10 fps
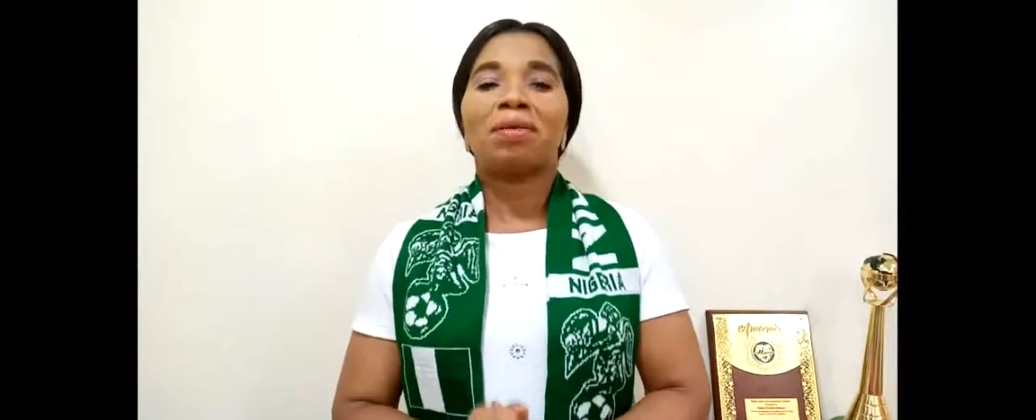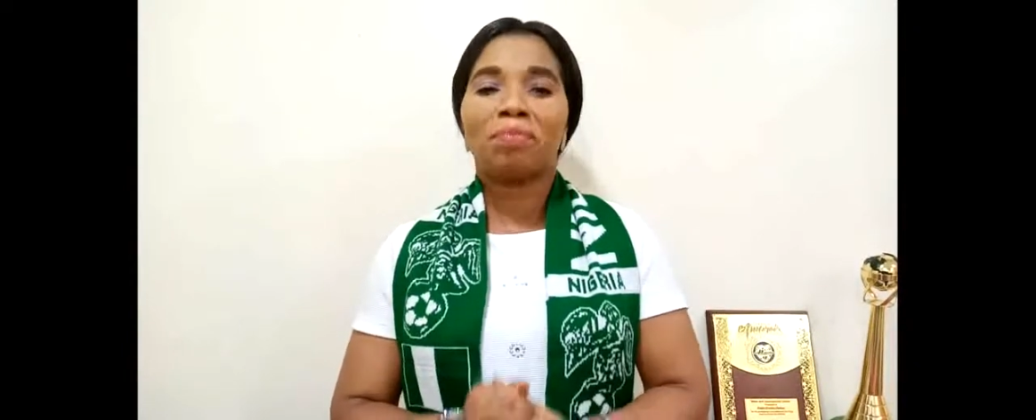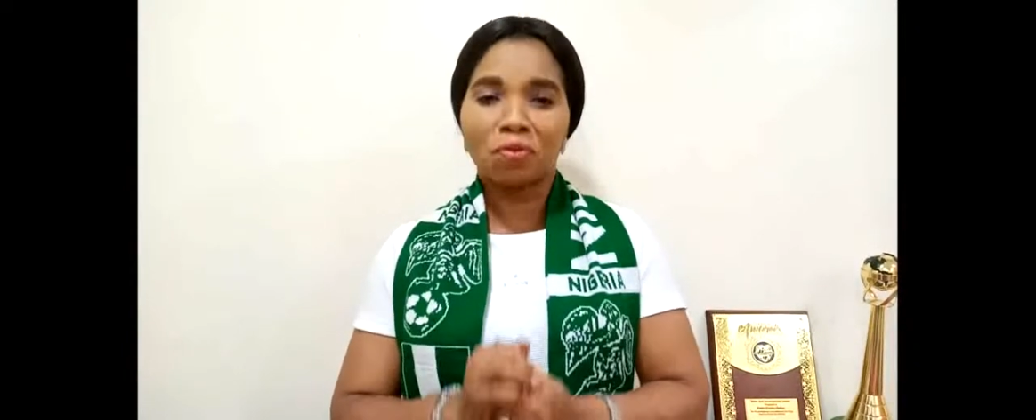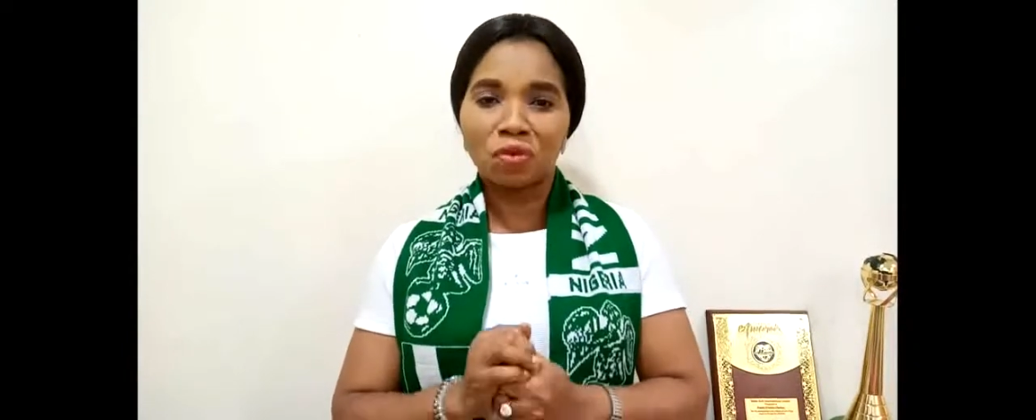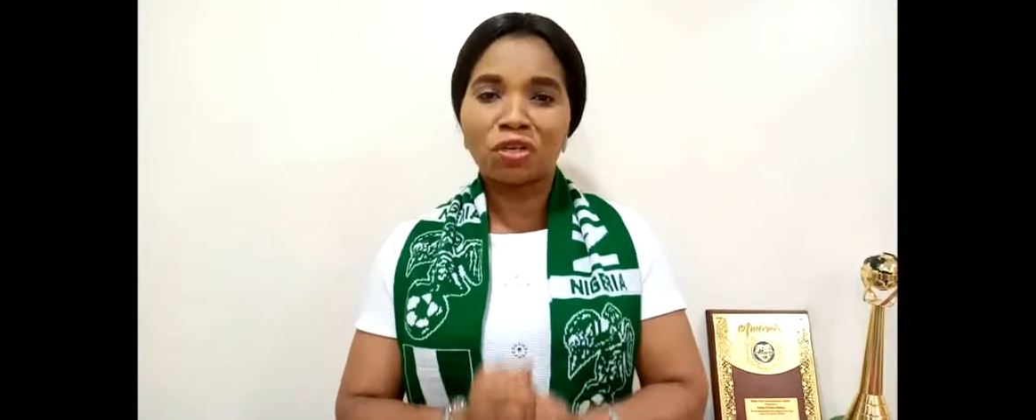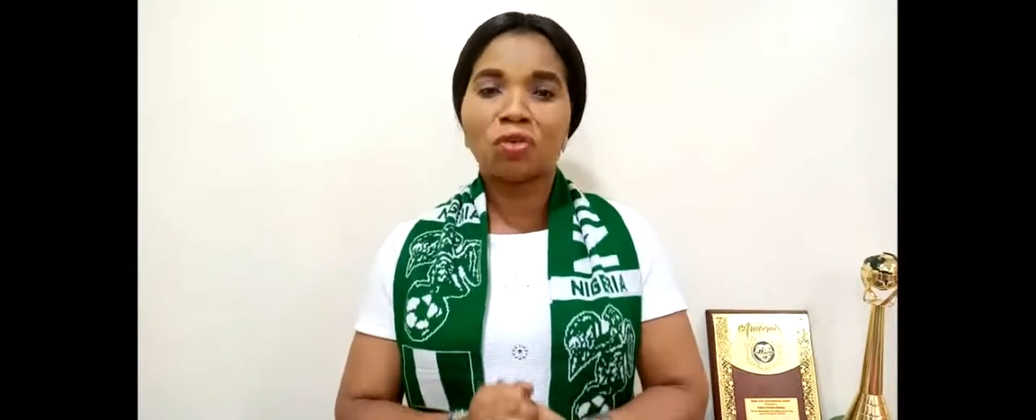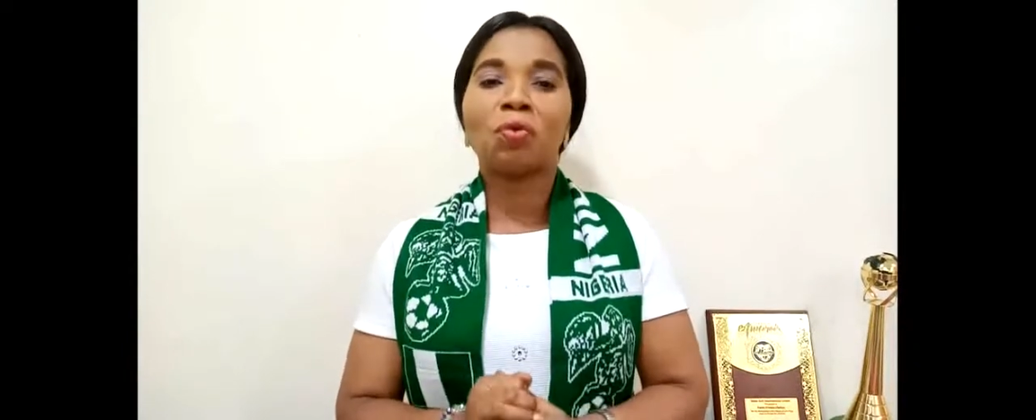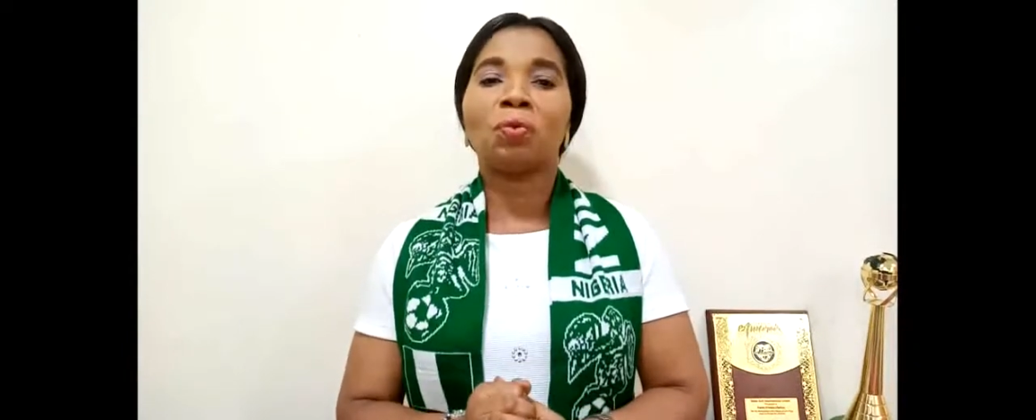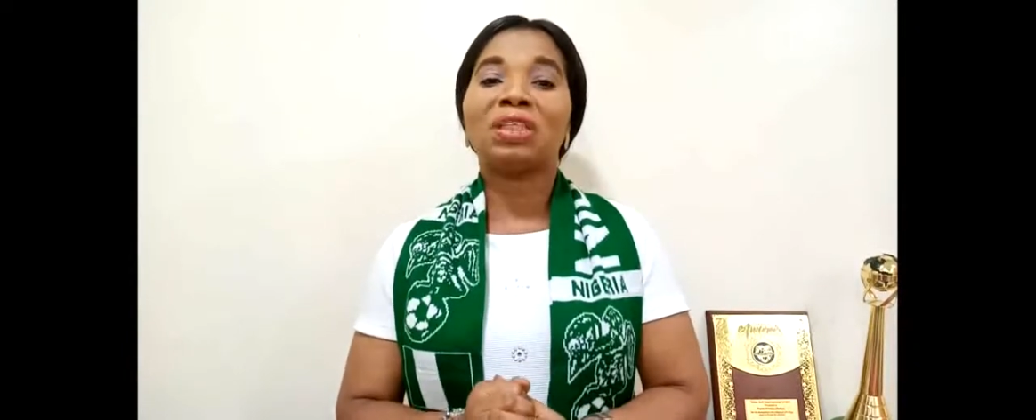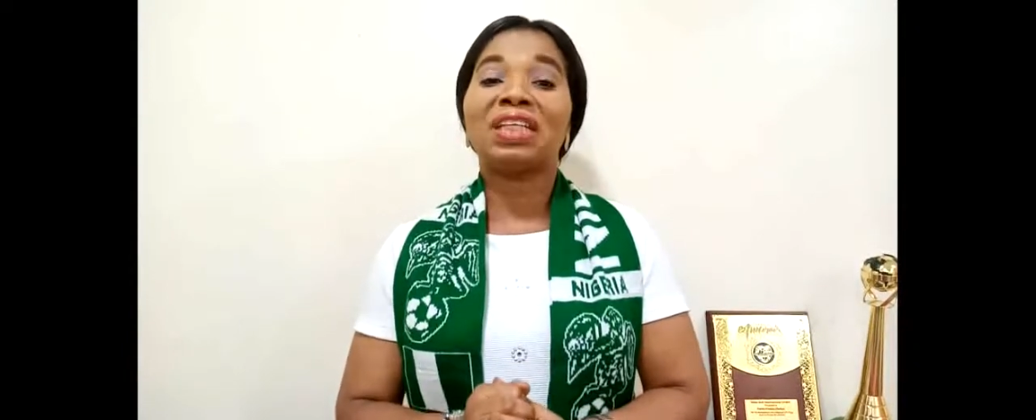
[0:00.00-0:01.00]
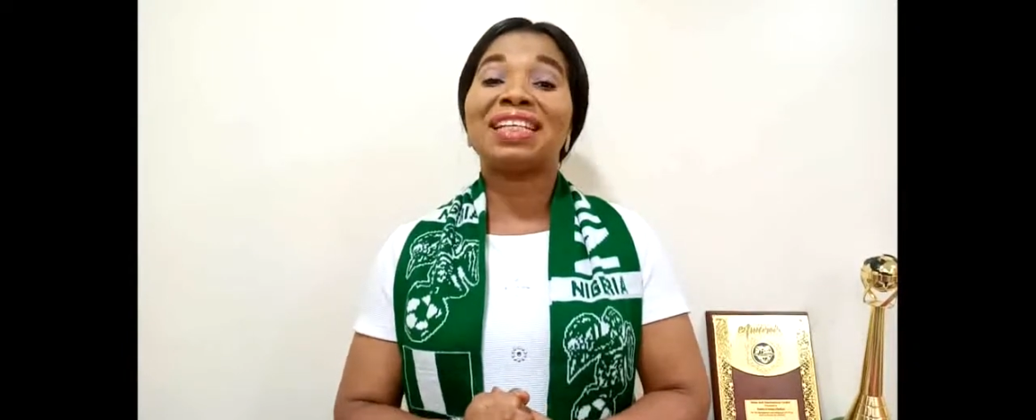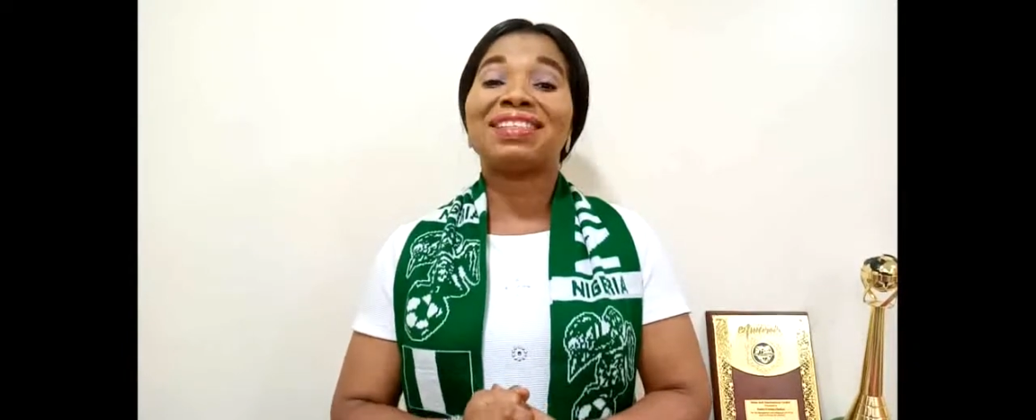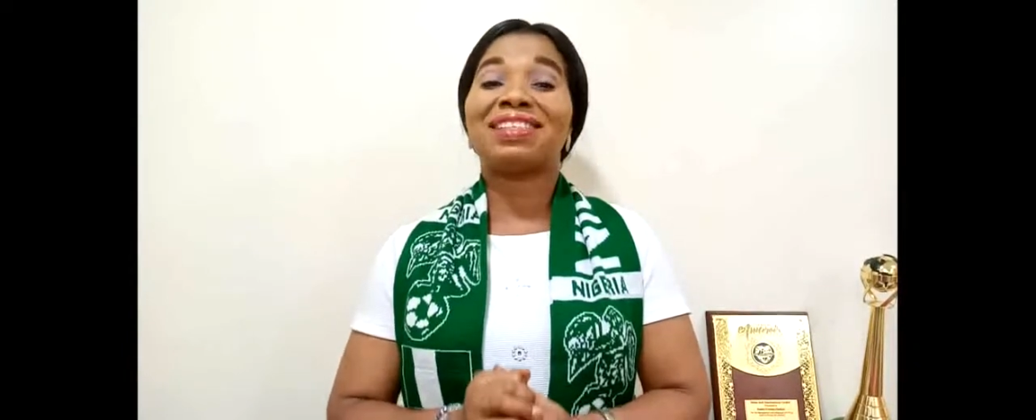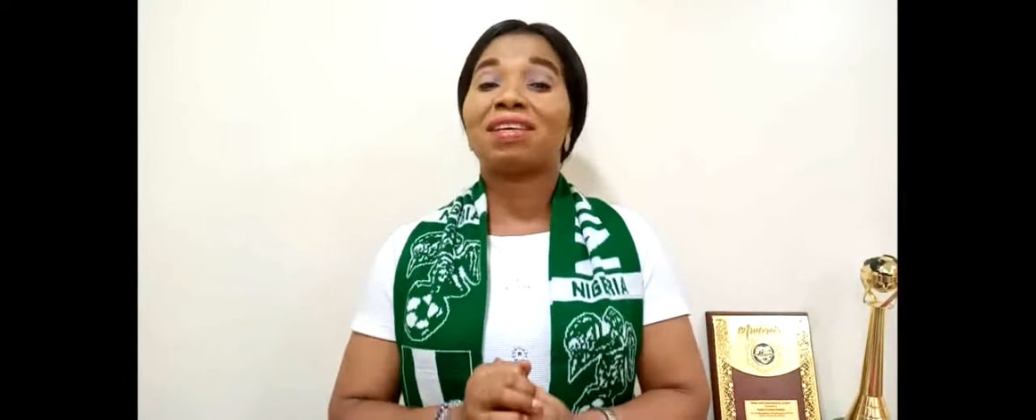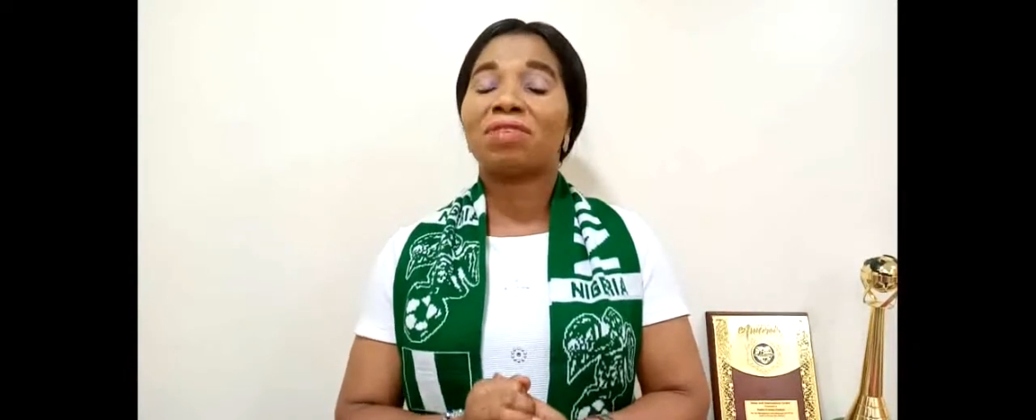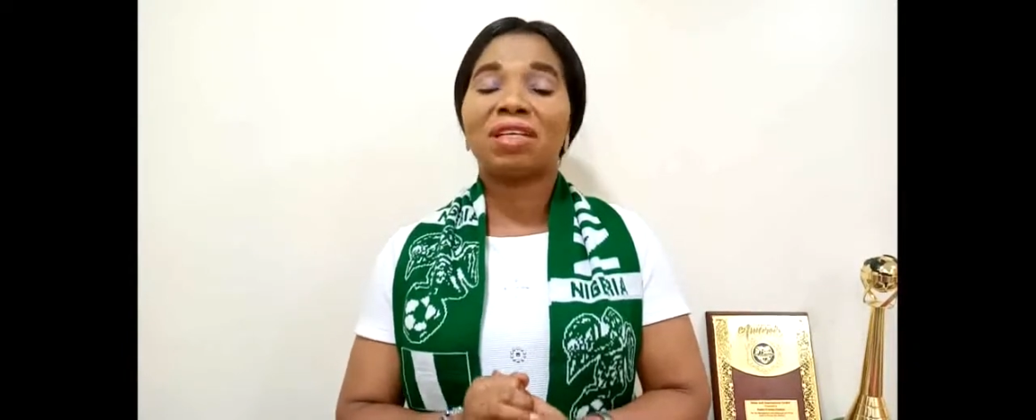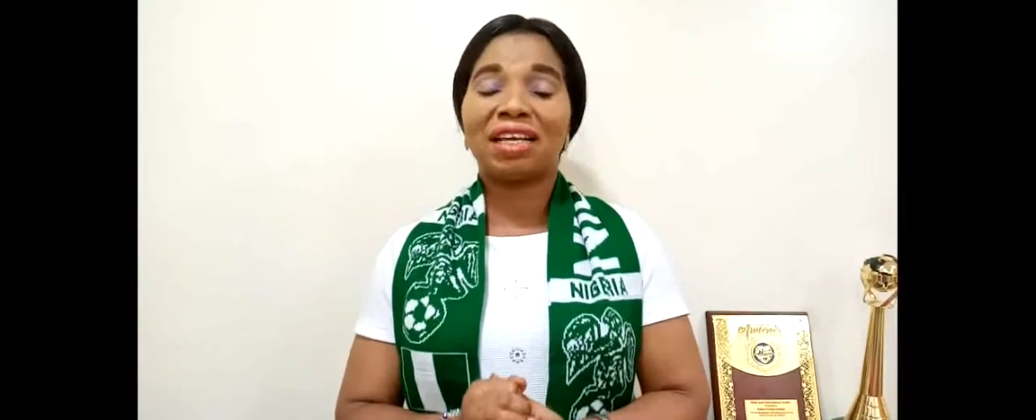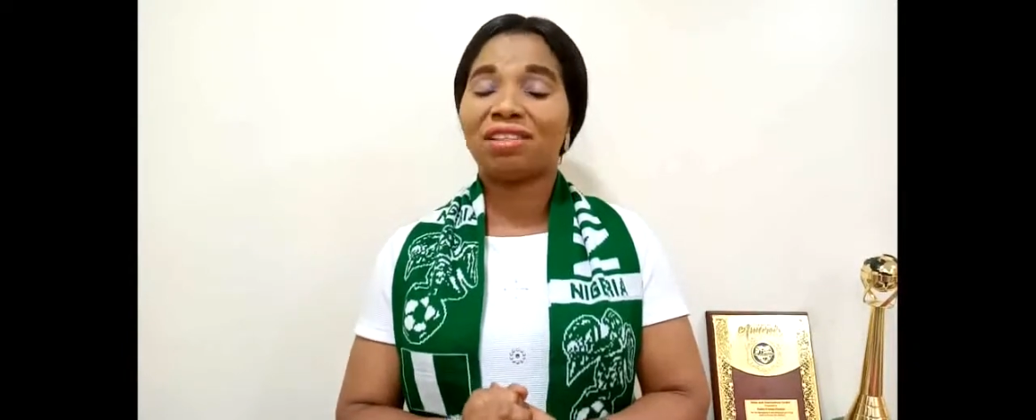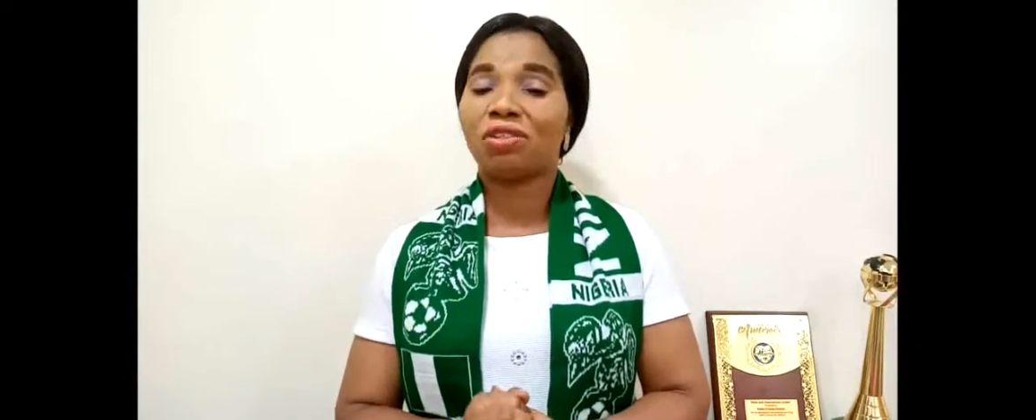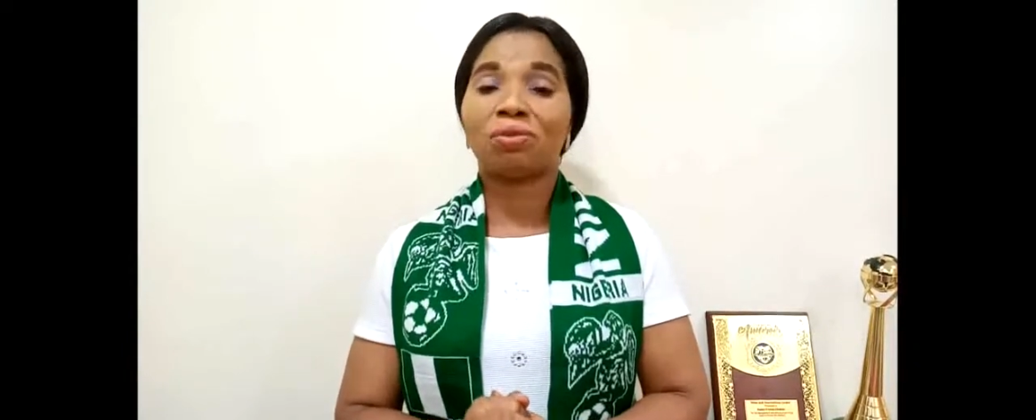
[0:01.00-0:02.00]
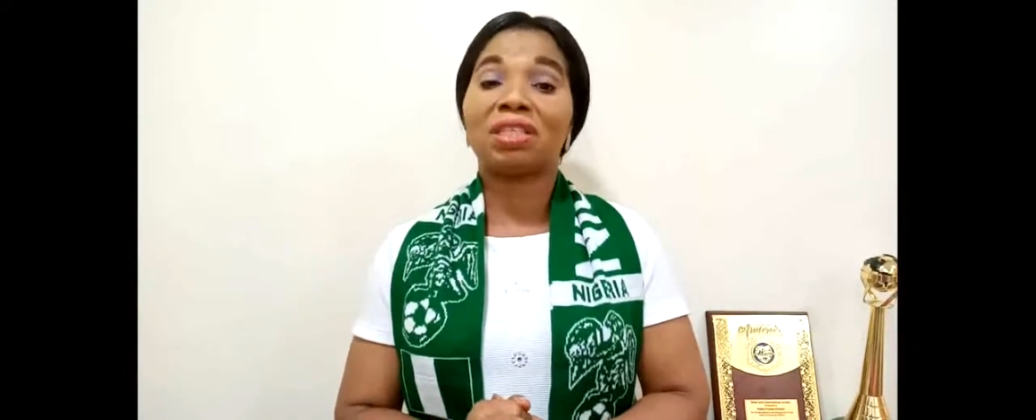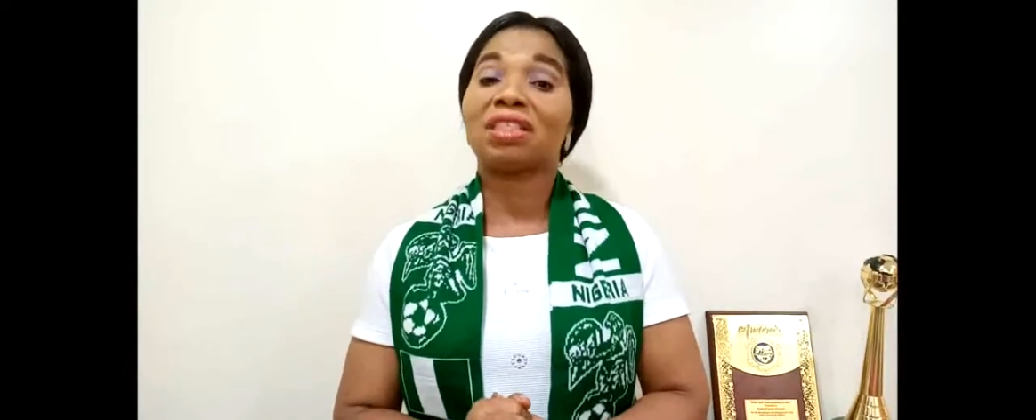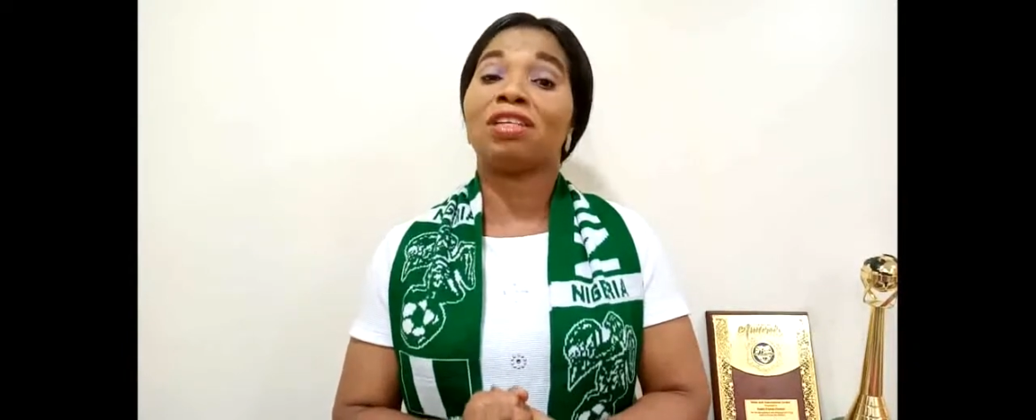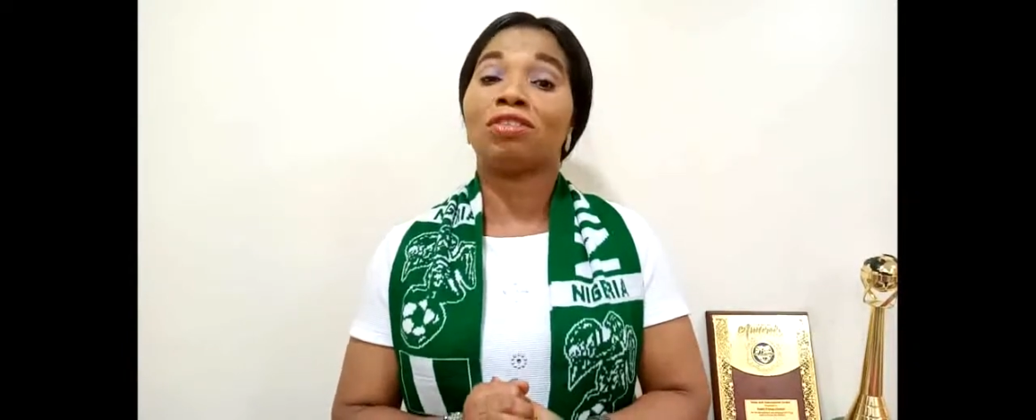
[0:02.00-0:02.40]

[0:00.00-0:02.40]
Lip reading: but we know that several Nigerians